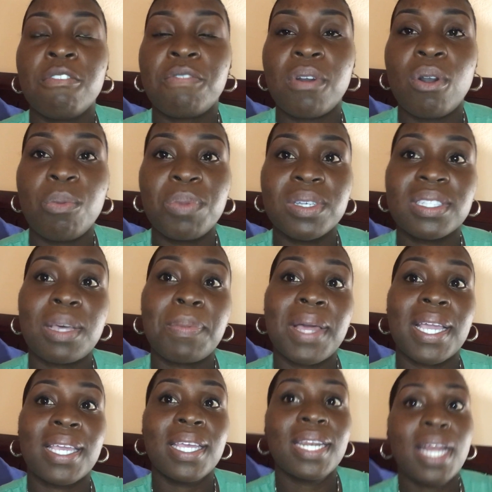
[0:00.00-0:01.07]
phone because I'm
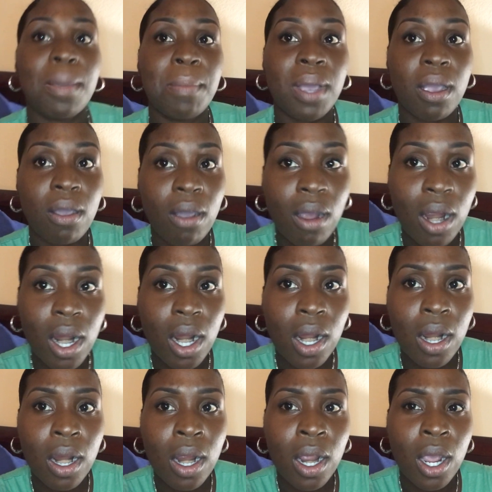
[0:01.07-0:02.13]
not getting out my
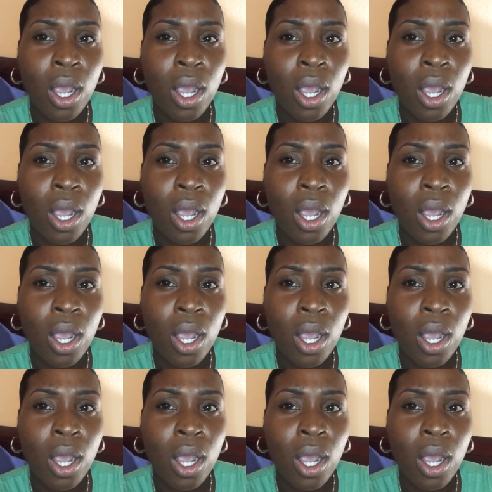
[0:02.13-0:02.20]
car